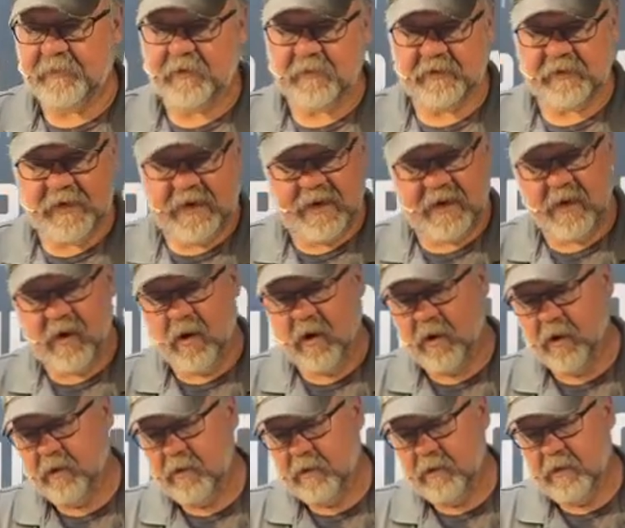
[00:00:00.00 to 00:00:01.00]
to build an
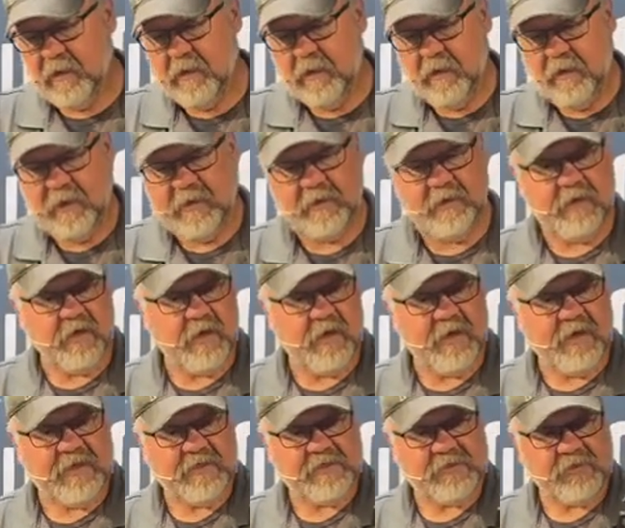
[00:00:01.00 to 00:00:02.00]
AR. Right? You're
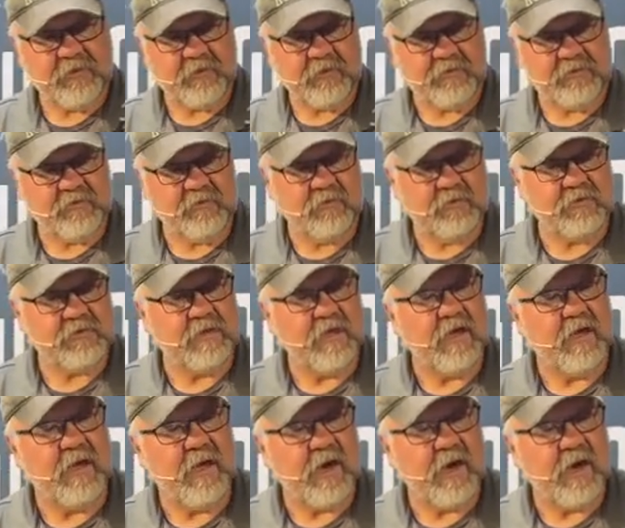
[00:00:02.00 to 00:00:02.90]
going to need certain tools,